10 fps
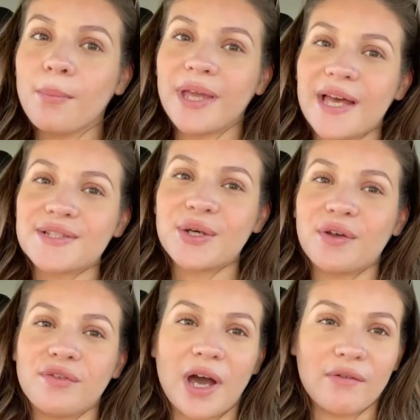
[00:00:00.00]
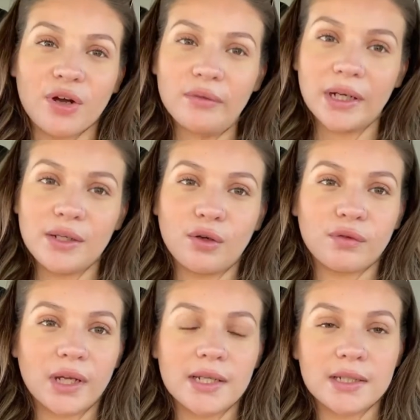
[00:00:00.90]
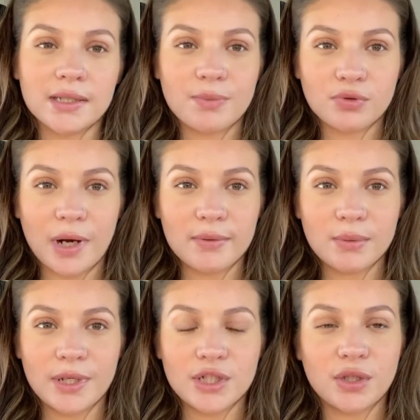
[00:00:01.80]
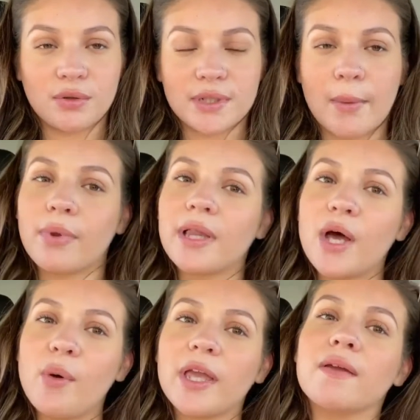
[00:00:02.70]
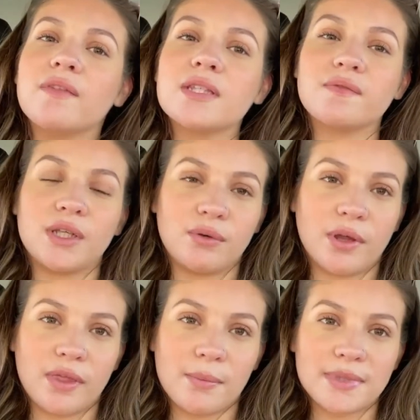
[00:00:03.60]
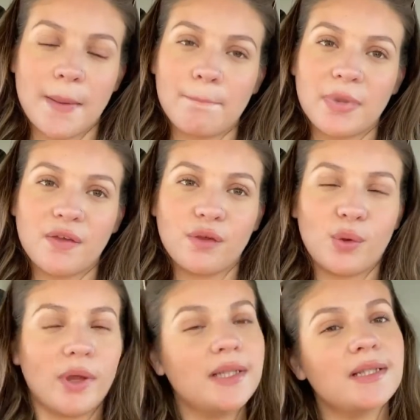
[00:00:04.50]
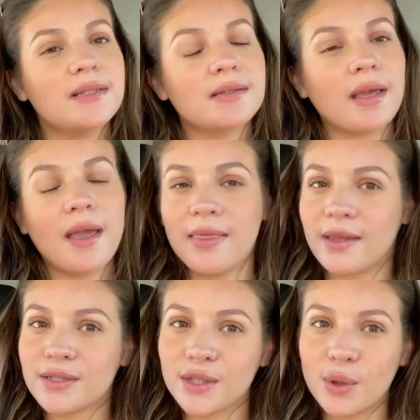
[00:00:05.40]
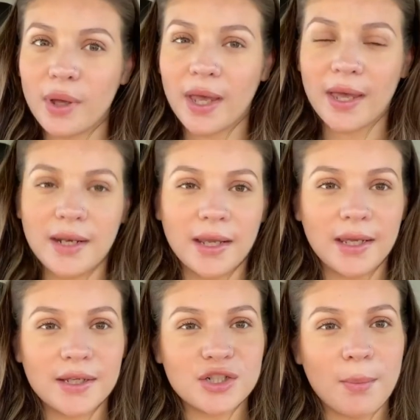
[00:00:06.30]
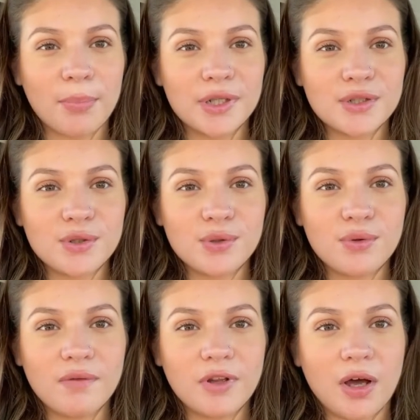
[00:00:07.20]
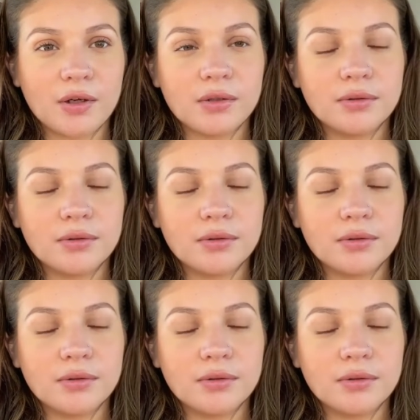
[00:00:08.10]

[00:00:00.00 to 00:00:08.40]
But yeah, so if you haven't already, don't forget to subscribe to my channel down below and give this video a thumbs up if you liked it. And let's go ahead and jump into the vlog.